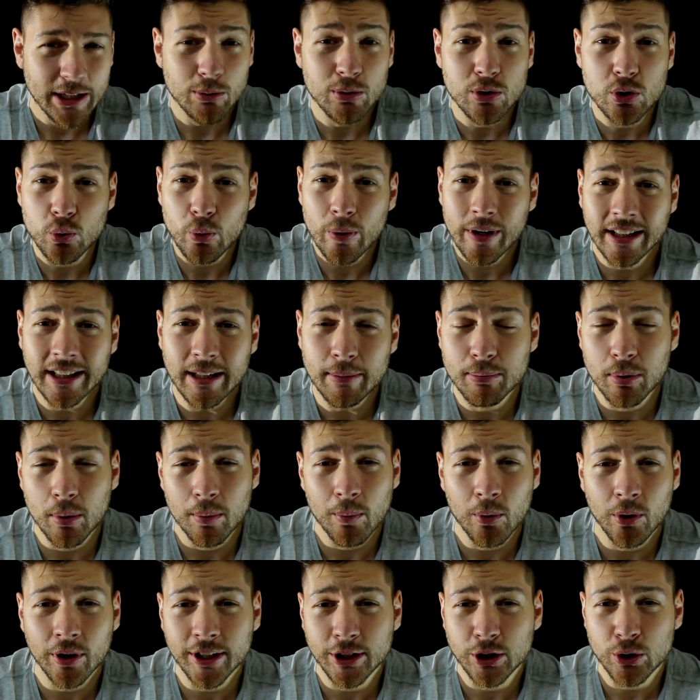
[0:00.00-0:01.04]
was quickly
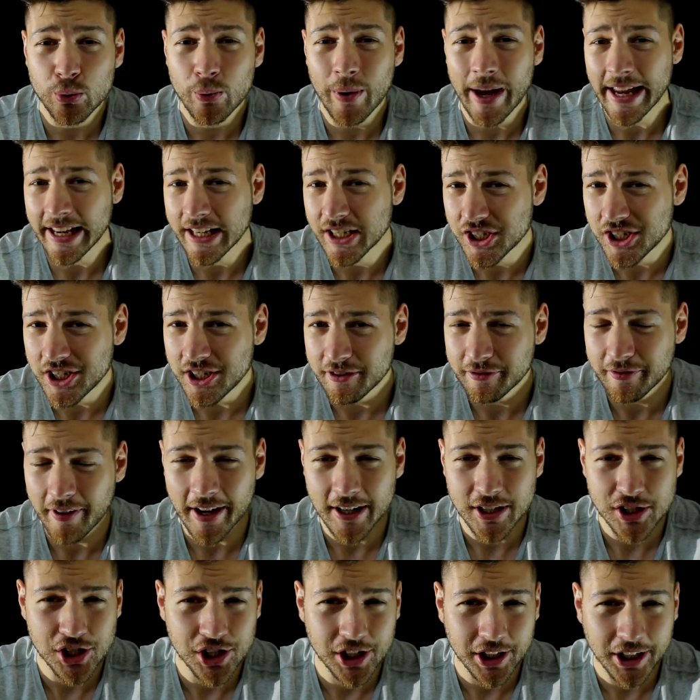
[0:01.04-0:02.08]
promoted to a chief
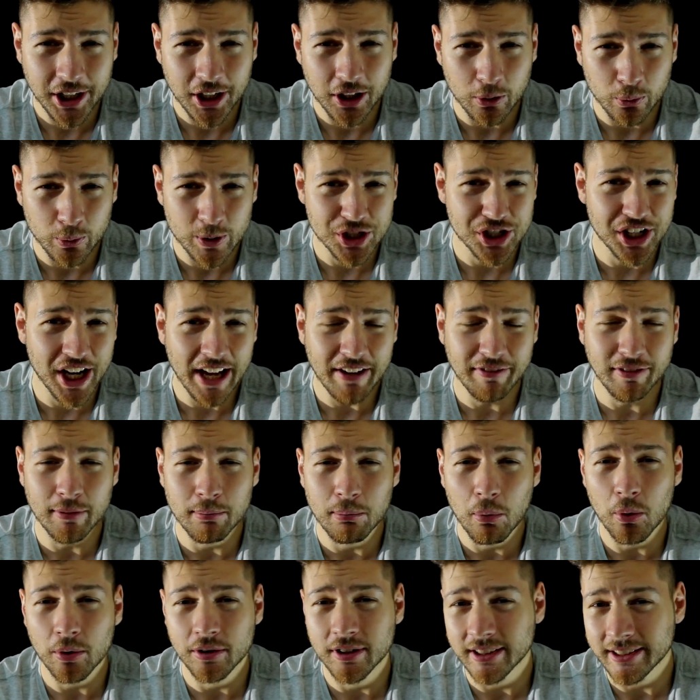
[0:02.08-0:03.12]
engineer, which gave him
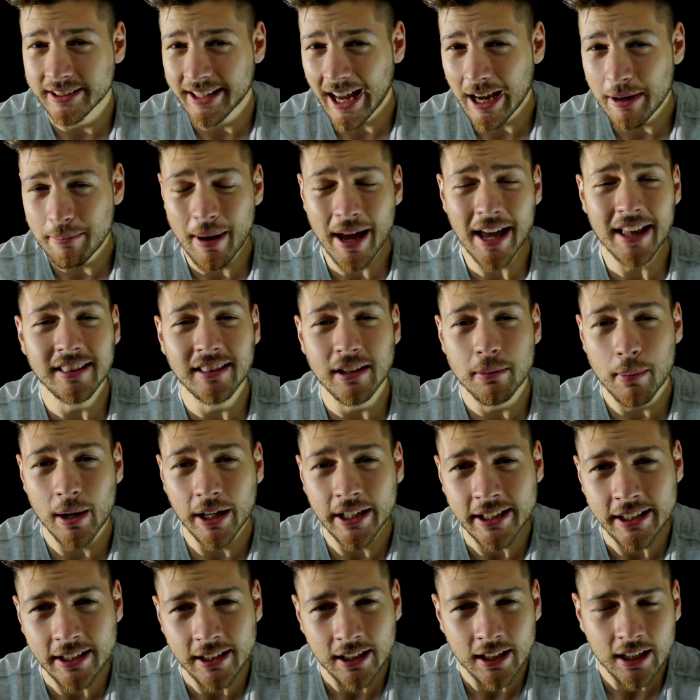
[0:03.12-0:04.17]
both the time and the
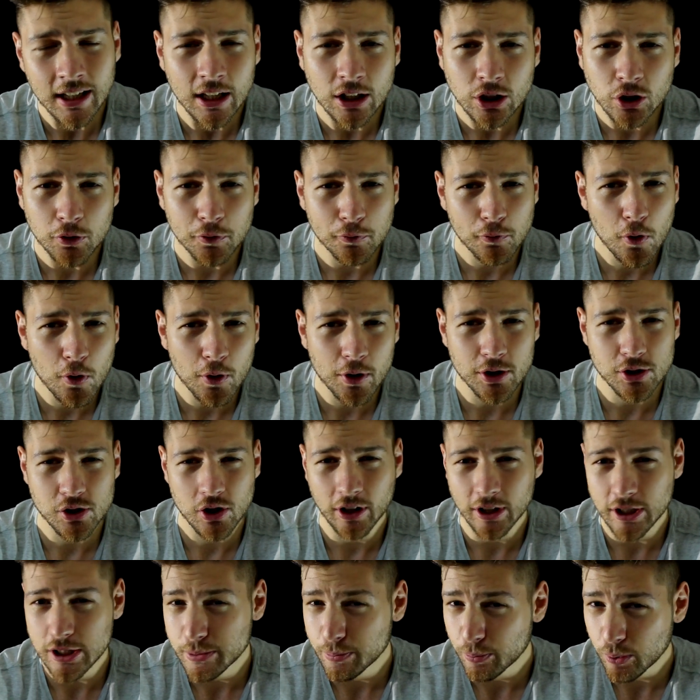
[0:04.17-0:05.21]
money to focus on
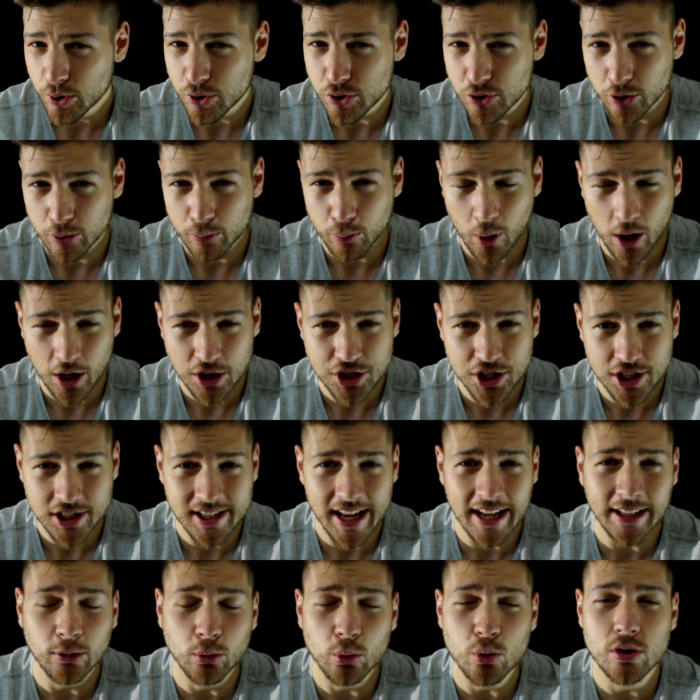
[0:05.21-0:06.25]
his personal projects
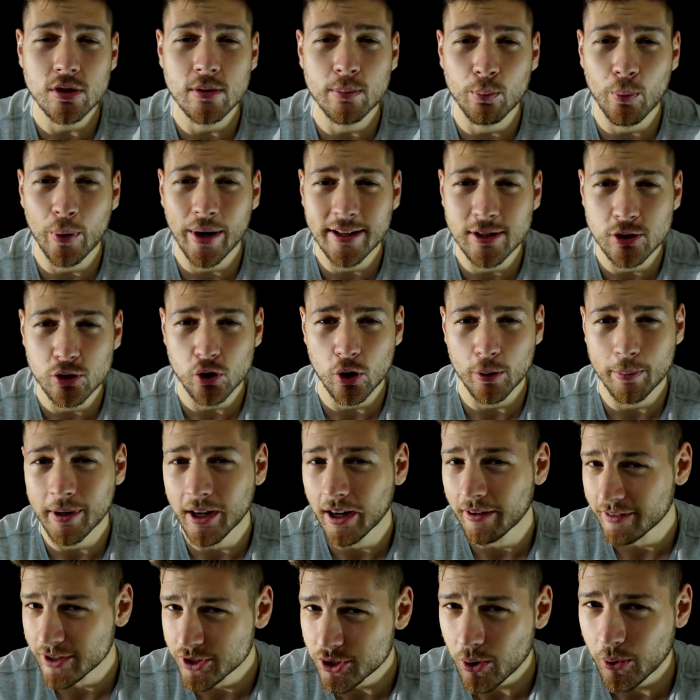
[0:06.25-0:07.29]
and do some brainstorming
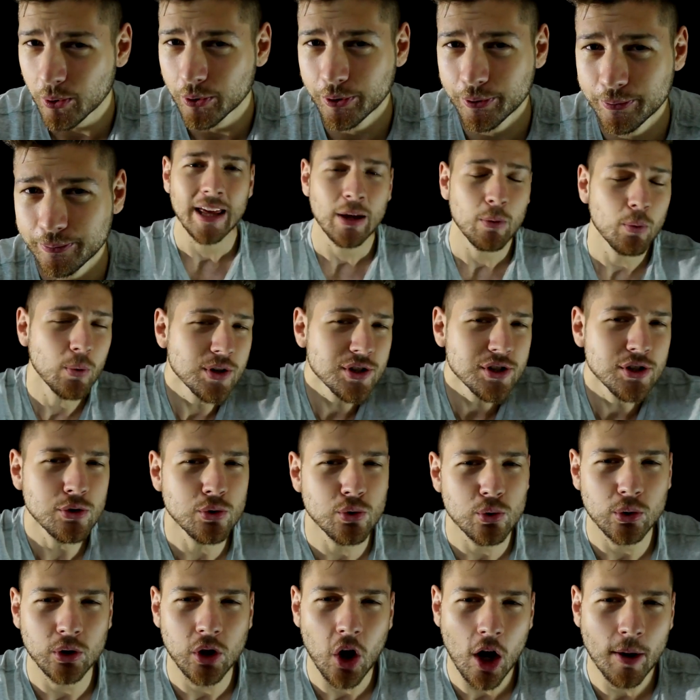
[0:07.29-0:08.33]
of his own. It wasn't
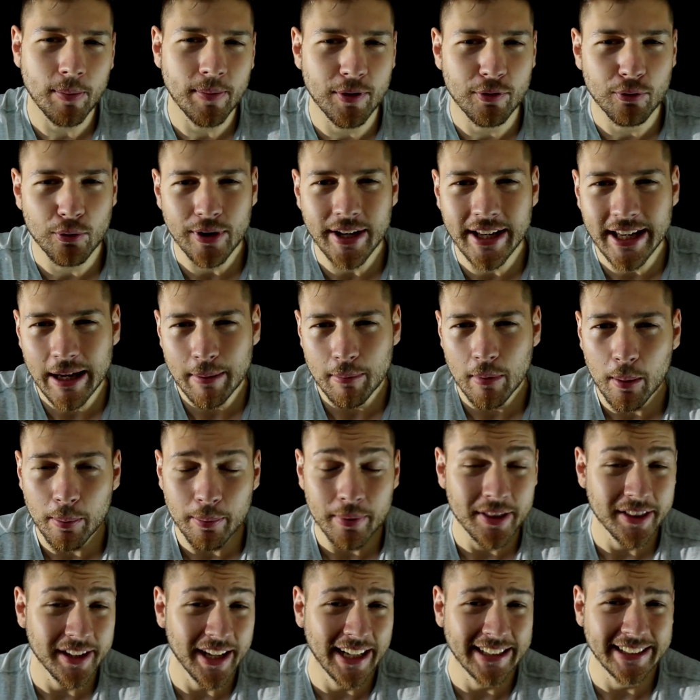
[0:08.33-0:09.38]
too long before he came up with
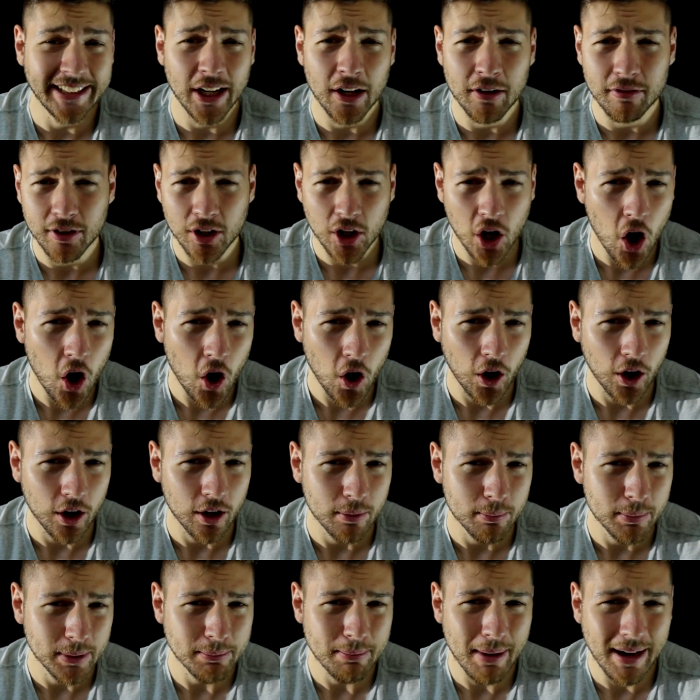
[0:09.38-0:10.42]
the idea of a car,
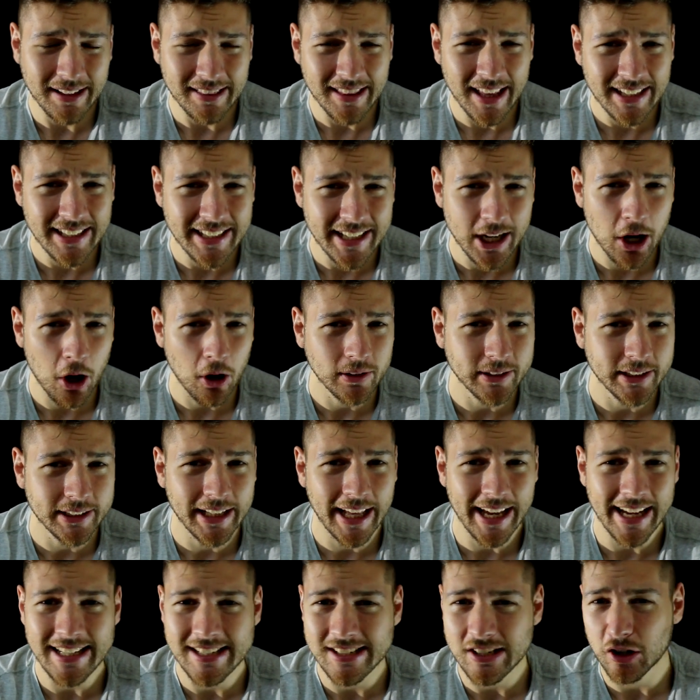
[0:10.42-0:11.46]
but back then he called it
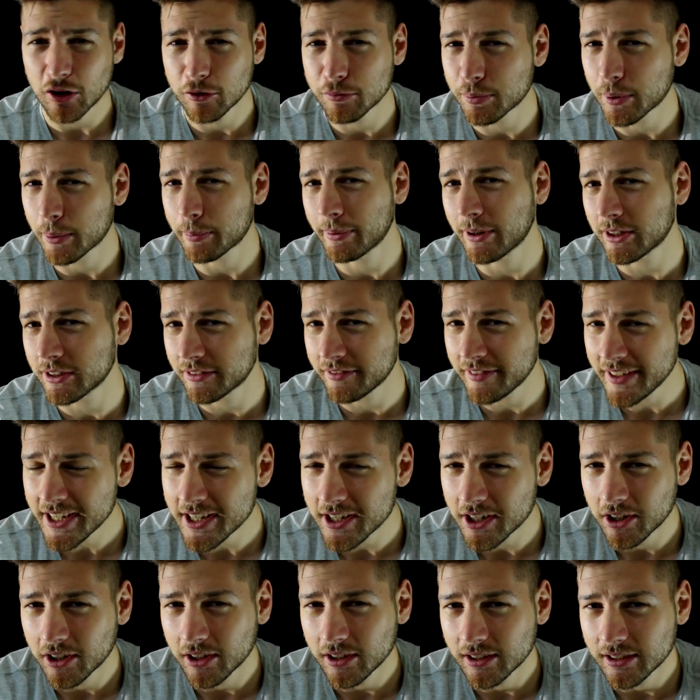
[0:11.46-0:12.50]
a self-propelled
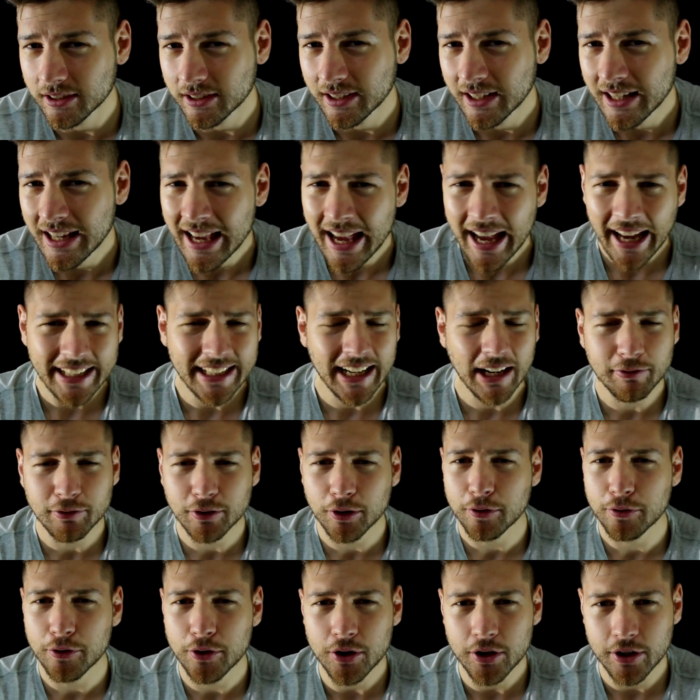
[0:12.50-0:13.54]
vehicle. And after a
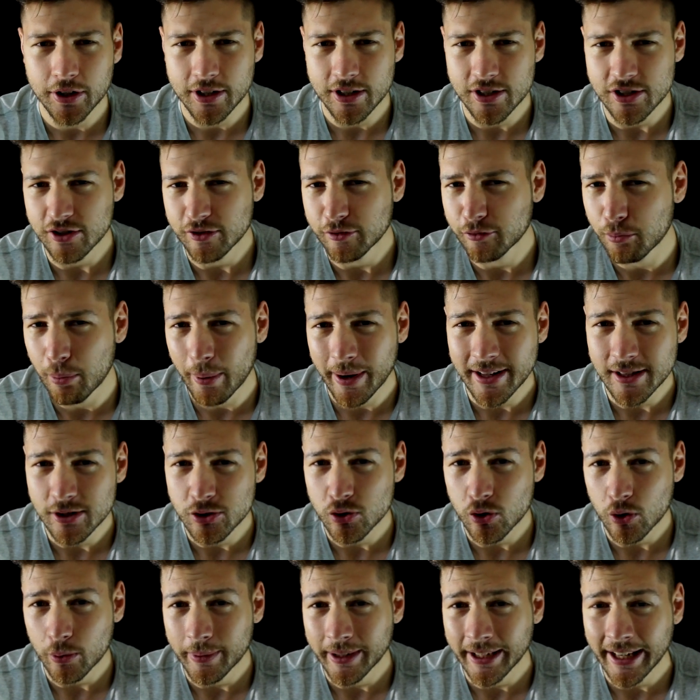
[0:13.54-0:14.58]
few years of
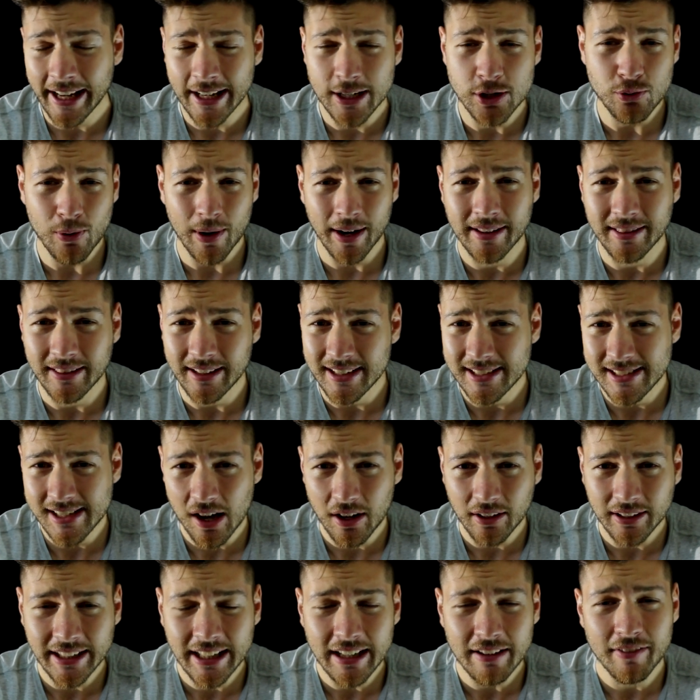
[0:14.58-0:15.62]
brainstorming and trying things
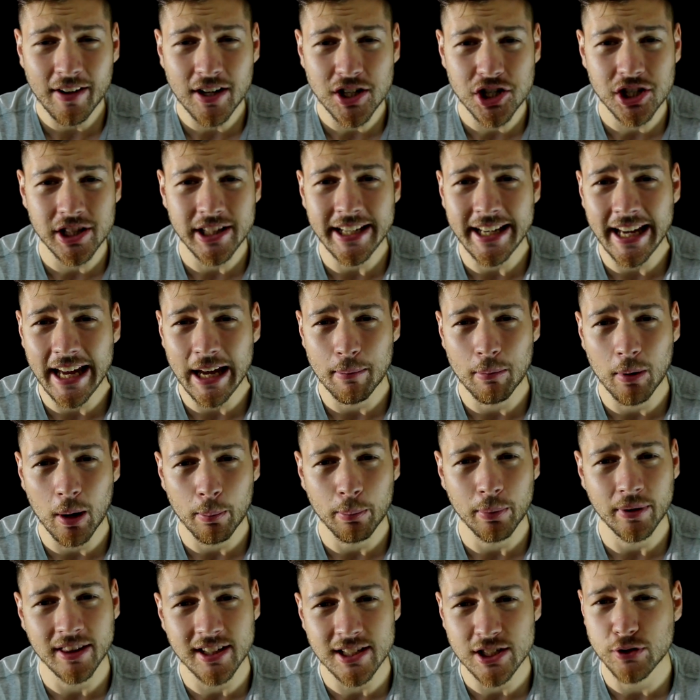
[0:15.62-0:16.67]
out, he eventually came up
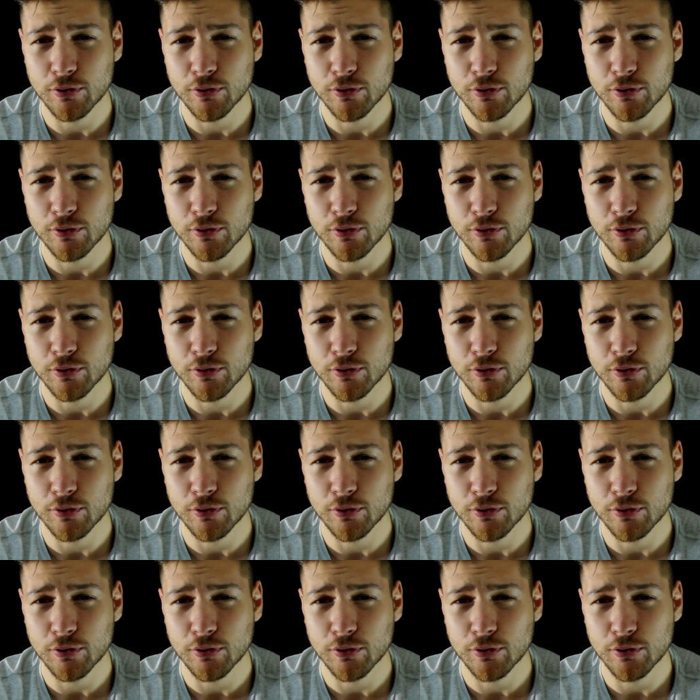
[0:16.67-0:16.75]
with his